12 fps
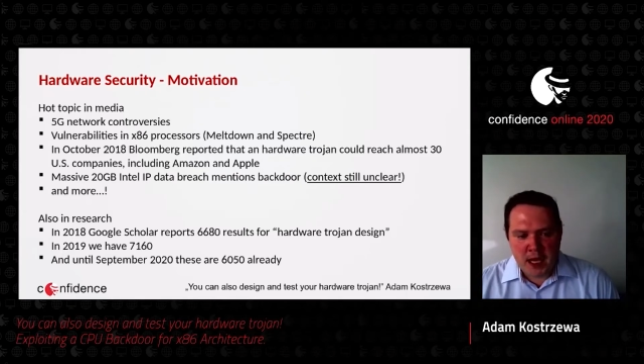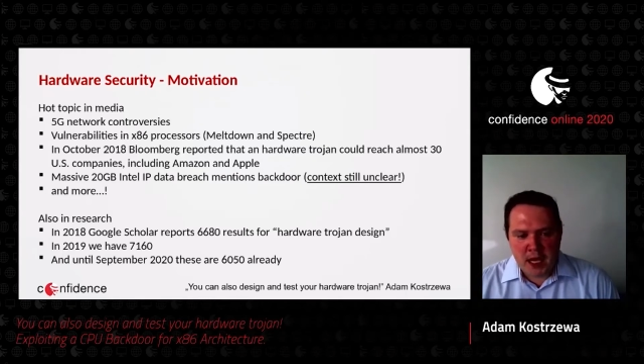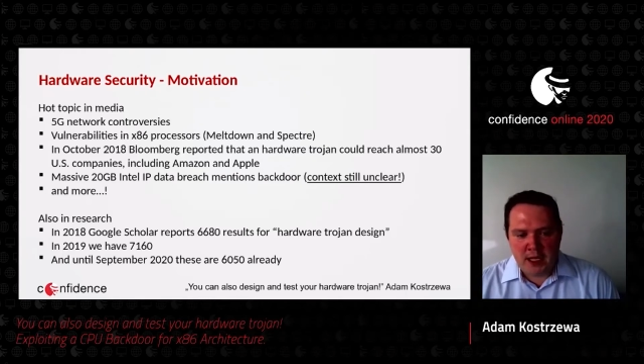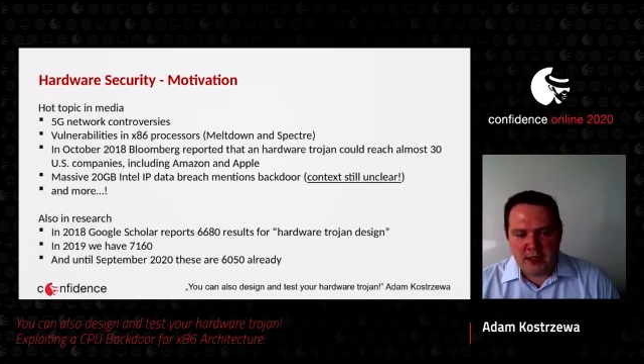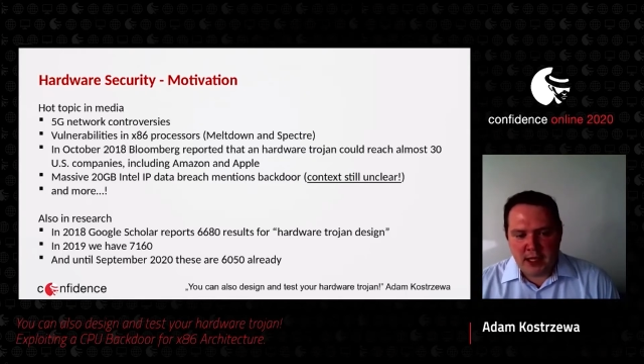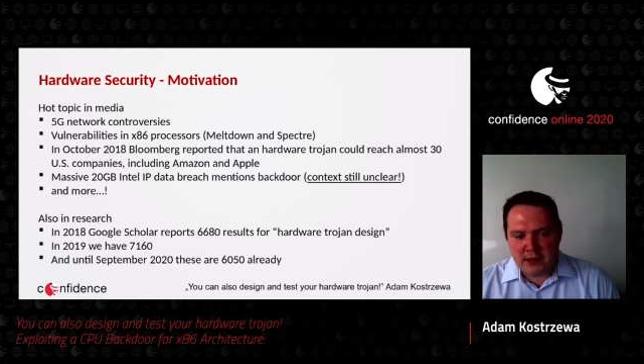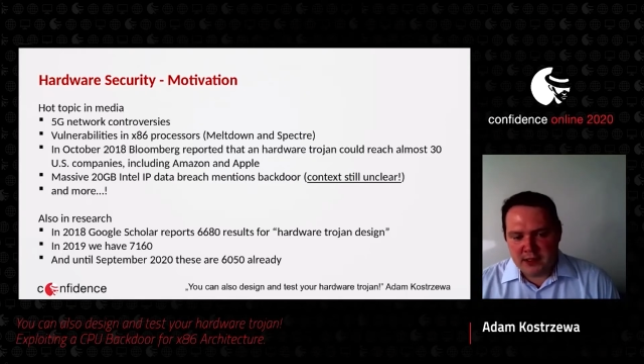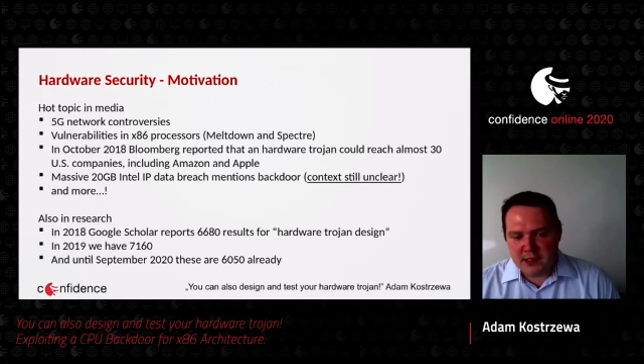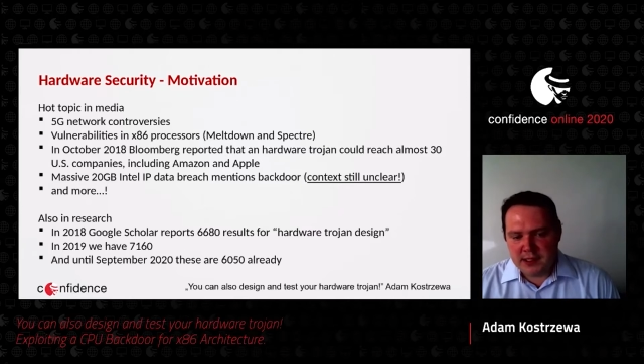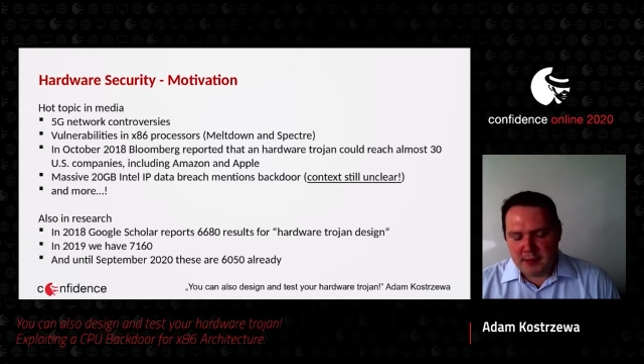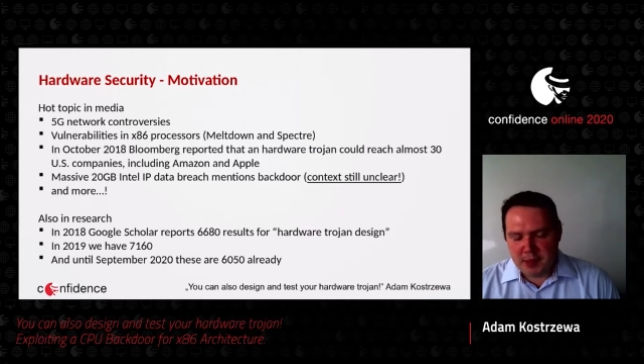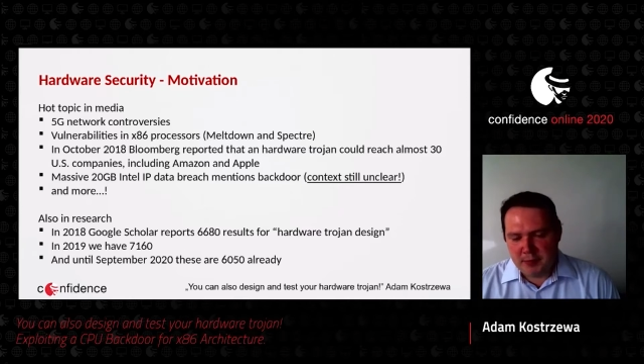and until
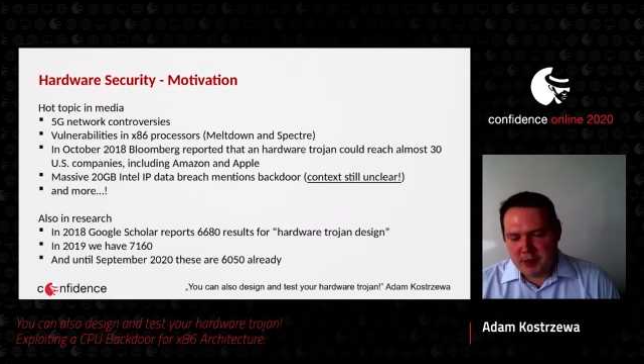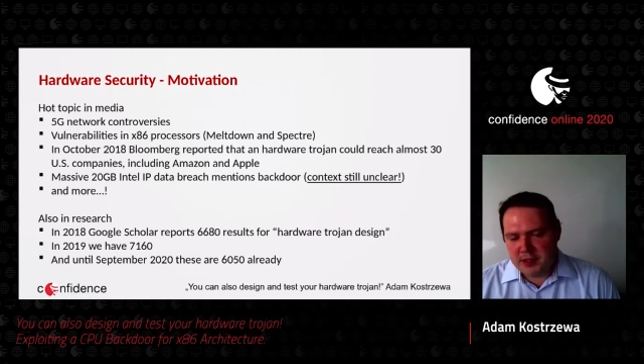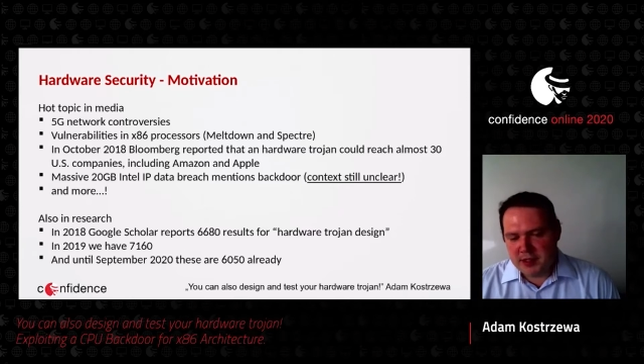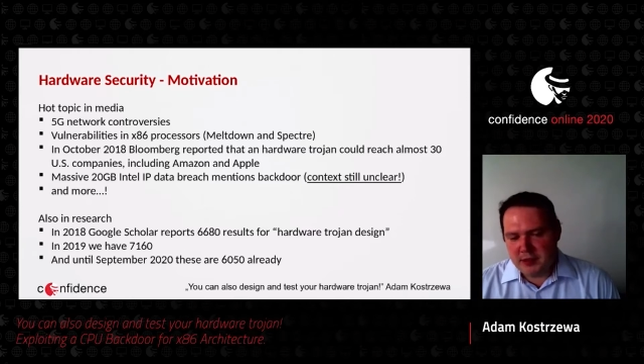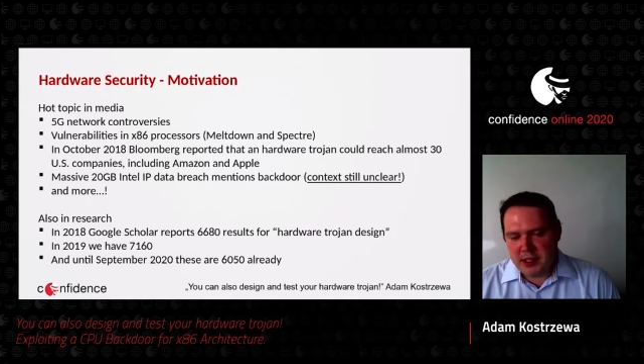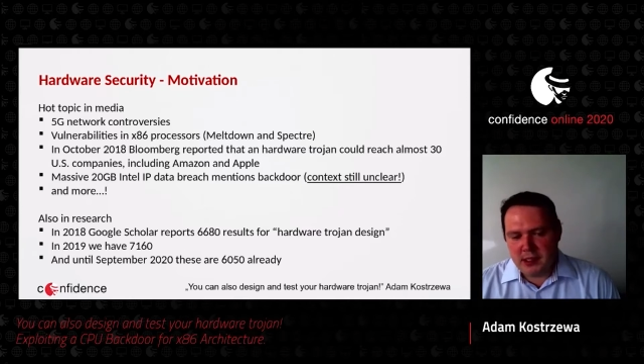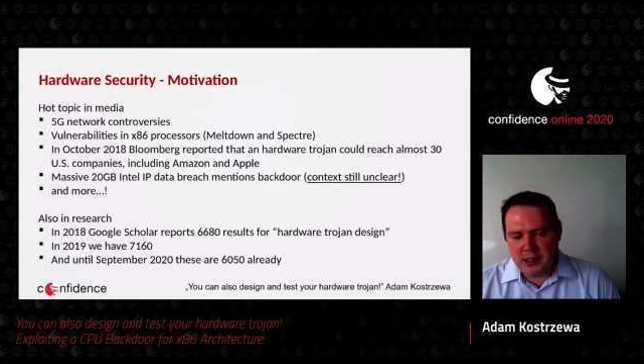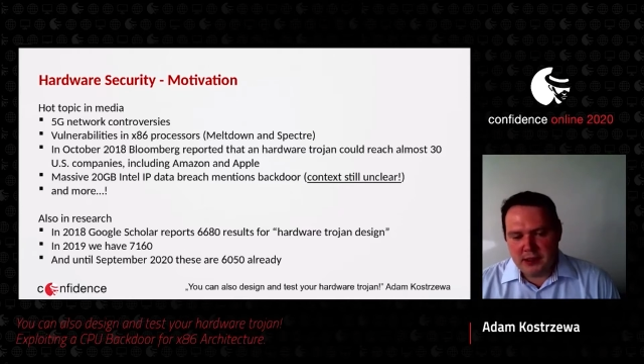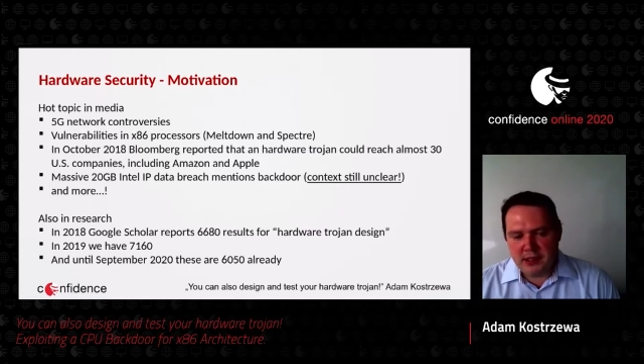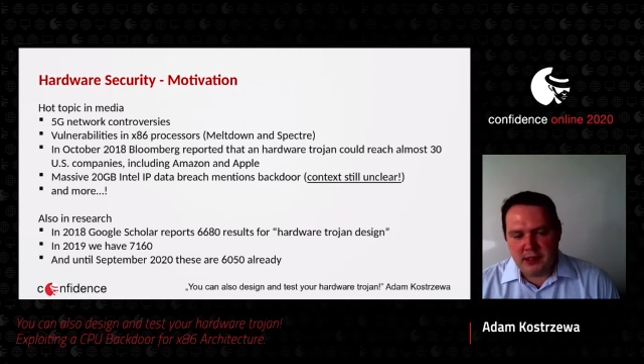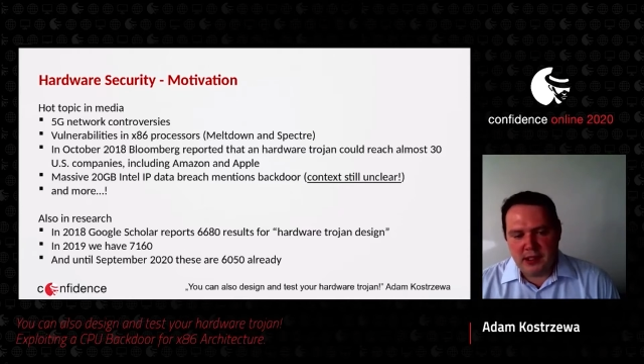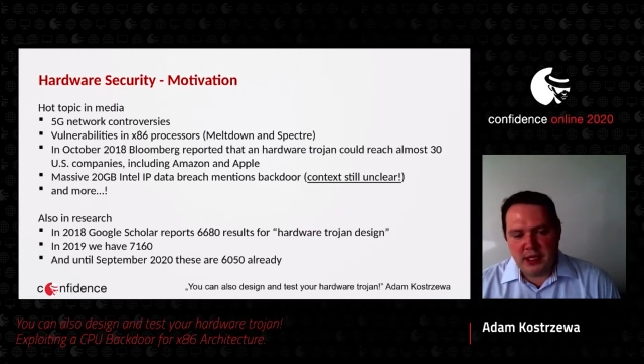September, so
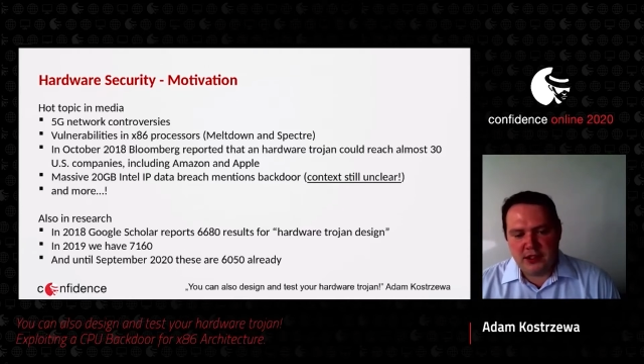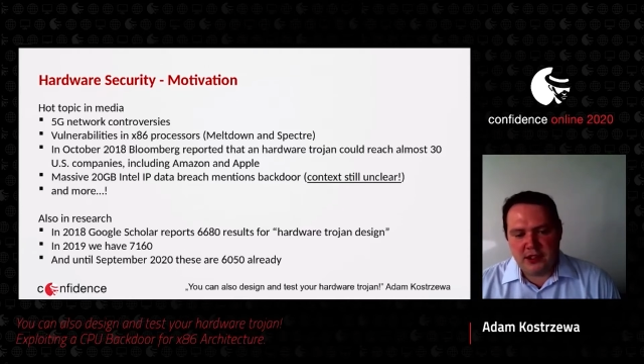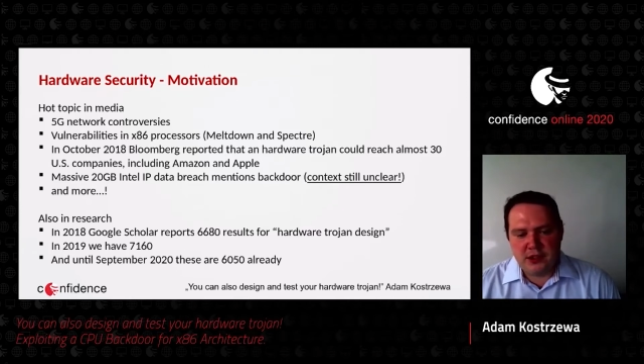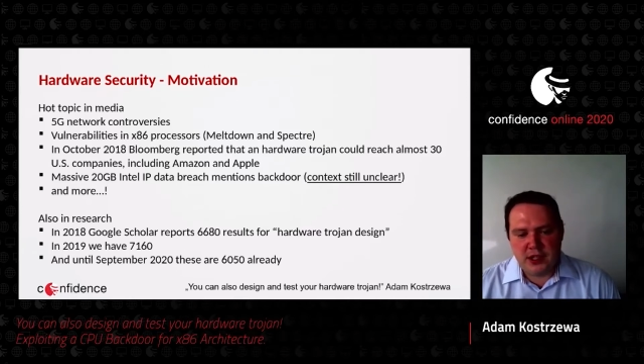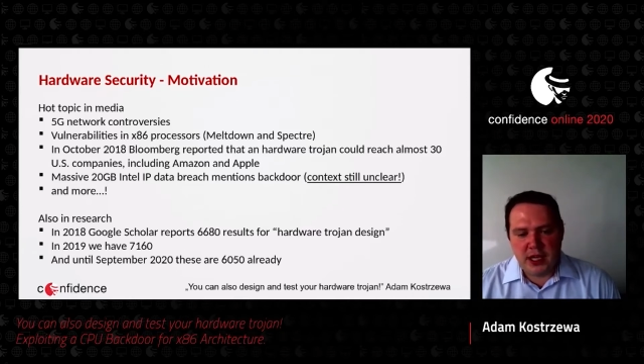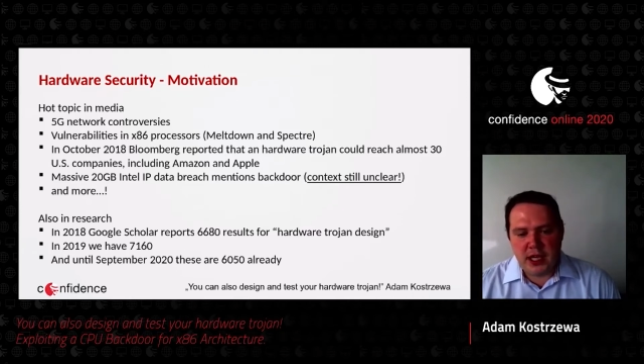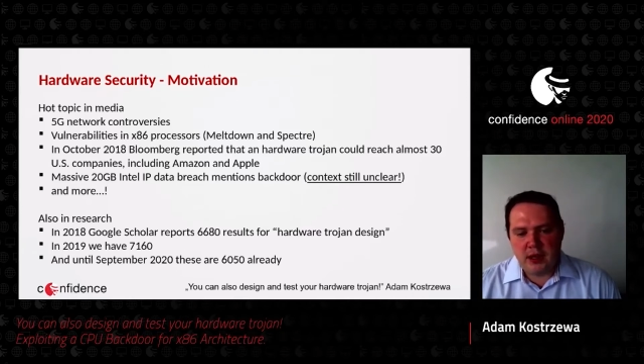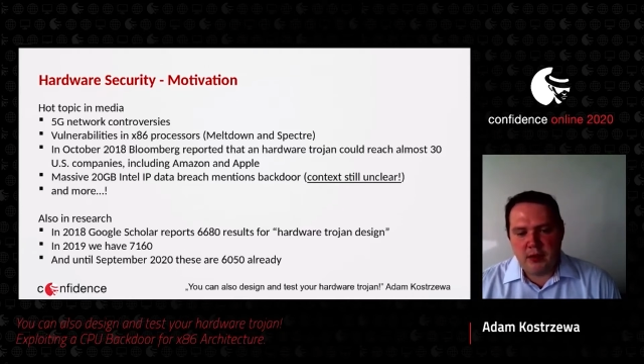until yesterday,